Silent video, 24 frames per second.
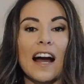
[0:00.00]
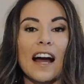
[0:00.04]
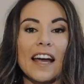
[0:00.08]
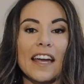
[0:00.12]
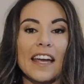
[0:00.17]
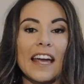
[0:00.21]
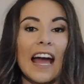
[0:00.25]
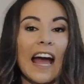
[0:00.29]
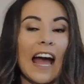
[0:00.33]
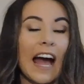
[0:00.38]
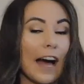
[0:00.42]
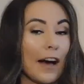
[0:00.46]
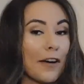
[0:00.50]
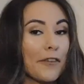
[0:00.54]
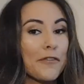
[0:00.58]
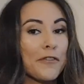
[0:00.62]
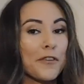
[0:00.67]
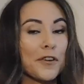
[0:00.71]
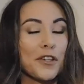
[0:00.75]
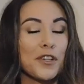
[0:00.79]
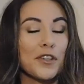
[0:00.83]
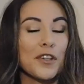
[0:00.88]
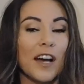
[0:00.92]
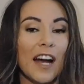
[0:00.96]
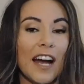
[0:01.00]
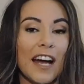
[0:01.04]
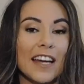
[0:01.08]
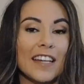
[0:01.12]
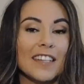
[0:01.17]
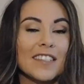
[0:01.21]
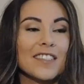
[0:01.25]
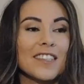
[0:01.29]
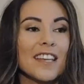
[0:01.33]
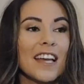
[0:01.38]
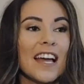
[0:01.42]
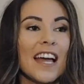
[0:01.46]
I have for you
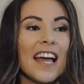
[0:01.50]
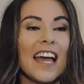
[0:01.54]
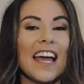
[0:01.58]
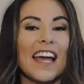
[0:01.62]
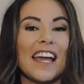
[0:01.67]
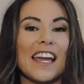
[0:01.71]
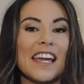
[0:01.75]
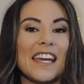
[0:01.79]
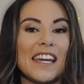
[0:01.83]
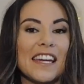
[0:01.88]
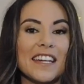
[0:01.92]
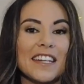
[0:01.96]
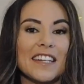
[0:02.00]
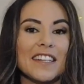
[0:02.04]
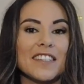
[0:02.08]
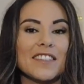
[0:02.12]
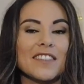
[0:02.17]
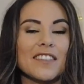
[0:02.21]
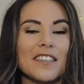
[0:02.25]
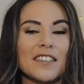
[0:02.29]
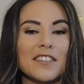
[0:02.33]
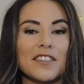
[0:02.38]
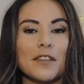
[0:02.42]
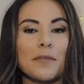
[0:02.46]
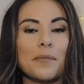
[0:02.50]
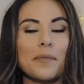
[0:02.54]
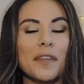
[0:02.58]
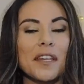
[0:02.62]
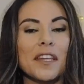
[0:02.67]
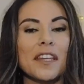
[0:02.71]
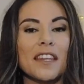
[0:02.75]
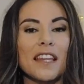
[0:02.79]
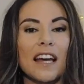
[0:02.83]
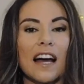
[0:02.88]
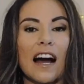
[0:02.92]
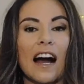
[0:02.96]
guys is
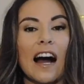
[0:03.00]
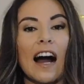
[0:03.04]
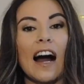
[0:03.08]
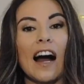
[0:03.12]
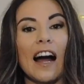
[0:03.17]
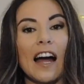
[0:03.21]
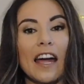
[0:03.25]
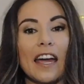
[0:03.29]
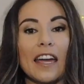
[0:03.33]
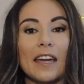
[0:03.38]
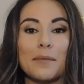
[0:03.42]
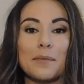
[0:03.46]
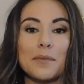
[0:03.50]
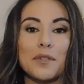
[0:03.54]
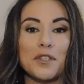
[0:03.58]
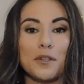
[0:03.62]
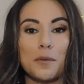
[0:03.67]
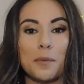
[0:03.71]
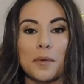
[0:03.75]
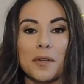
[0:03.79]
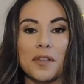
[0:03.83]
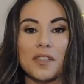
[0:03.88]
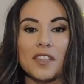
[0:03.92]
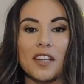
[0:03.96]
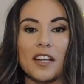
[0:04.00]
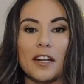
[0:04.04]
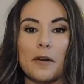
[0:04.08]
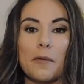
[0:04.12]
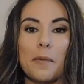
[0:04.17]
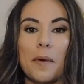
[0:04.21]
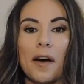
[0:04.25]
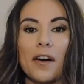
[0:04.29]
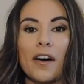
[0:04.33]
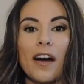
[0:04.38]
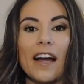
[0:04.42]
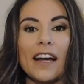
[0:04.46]
something that I'm super excited
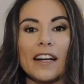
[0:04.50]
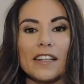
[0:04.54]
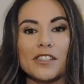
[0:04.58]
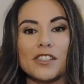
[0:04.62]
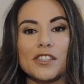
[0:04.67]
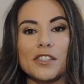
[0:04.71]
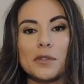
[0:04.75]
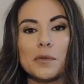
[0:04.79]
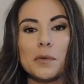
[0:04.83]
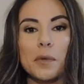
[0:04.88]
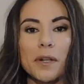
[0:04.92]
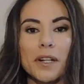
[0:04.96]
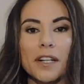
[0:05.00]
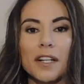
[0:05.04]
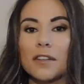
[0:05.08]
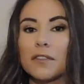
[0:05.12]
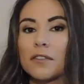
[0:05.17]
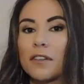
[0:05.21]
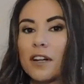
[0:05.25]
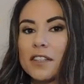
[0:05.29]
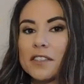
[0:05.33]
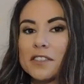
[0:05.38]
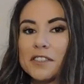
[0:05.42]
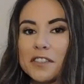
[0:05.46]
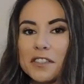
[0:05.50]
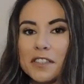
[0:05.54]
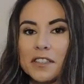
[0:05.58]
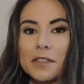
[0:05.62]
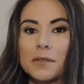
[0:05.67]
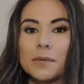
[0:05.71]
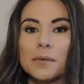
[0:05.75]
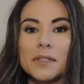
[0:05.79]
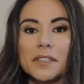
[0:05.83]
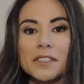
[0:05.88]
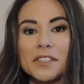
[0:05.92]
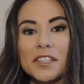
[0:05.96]
about. I actually wore it a lot during
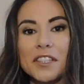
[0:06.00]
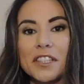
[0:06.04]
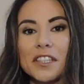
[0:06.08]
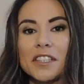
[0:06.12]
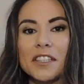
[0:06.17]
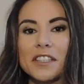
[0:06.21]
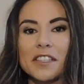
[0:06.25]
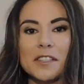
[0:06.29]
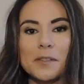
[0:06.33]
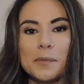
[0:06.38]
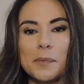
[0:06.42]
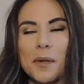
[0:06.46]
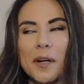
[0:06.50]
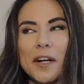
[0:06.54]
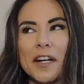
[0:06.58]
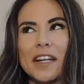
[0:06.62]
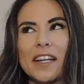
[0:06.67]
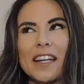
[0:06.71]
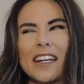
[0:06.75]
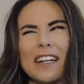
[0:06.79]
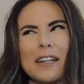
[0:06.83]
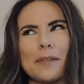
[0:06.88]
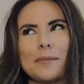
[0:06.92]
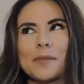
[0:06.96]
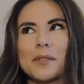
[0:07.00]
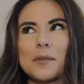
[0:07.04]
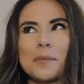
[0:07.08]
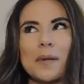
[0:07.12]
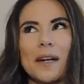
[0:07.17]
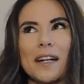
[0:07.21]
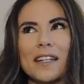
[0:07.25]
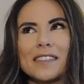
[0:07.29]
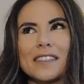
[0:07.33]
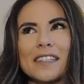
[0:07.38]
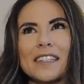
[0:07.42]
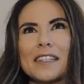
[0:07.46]
the winter and the spring, and I'm
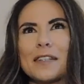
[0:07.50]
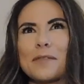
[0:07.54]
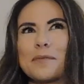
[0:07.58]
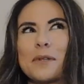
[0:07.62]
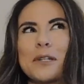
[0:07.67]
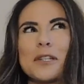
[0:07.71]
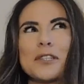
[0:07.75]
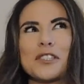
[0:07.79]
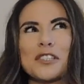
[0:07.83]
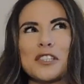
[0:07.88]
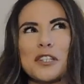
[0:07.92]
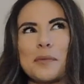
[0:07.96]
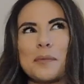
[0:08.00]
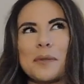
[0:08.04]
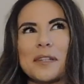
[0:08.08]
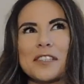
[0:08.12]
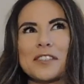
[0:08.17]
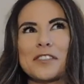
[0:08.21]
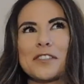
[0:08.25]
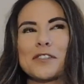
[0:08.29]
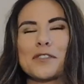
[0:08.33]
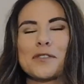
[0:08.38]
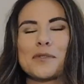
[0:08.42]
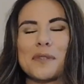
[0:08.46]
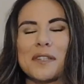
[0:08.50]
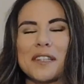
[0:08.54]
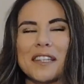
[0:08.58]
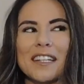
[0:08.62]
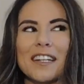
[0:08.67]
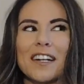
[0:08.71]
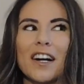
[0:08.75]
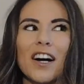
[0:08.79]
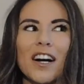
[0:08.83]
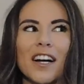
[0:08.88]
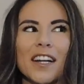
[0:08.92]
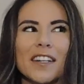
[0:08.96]
surprised I didn't post any pictures with
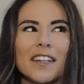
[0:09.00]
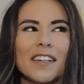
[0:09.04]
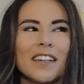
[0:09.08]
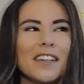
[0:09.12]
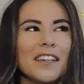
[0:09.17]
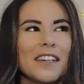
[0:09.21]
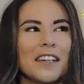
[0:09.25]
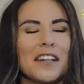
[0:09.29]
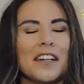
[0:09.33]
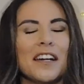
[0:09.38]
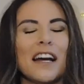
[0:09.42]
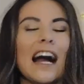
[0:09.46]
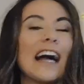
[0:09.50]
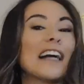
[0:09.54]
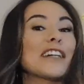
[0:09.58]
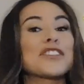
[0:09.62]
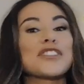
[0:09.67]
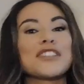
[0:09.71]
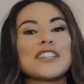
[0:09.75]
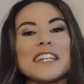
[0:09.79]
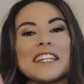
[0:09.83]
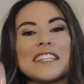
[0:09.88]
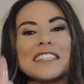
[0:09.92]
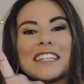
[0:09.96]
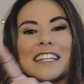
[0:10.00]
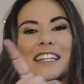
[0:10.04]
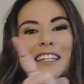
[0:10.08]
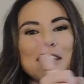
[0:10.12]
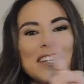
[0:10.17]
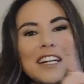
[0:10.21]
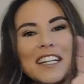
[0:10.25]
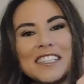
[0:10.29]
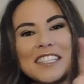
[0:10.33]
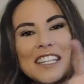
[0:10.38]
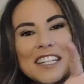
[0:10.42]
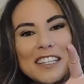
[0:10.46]
it on. Actually, I did.
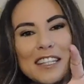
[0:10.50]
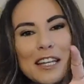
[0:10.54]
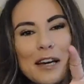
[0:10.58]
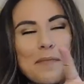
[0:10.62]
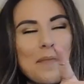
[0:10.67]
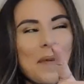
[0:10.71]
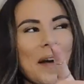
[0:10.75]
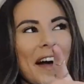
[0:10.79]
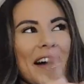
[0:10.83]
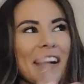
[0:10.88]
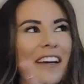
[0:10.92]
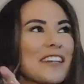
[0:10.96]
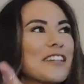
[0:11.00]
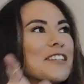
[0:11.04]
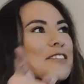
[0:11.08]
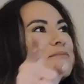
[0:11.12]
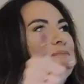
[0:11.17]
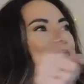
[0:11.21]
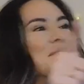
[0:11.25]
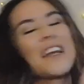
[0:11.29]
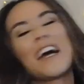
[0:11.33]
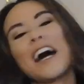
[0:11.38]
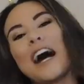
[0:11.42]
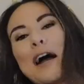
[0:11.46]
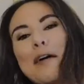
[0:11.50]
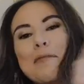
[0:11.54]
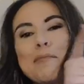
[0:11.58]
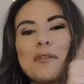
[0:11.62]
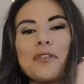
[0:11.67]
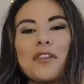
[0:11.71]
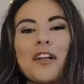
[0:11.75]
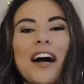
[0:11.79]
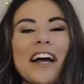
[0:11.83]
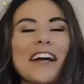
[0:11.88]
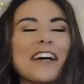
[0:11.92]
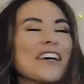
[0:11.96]
I take that back. I'm
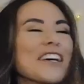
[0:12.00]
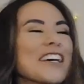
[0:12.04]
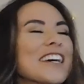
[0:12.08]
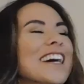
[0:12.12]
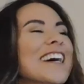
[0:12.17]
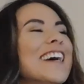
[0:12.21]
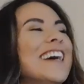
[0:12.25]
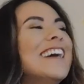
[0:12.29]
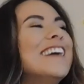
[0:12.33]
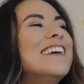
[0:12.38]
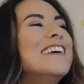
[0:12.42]
a liar.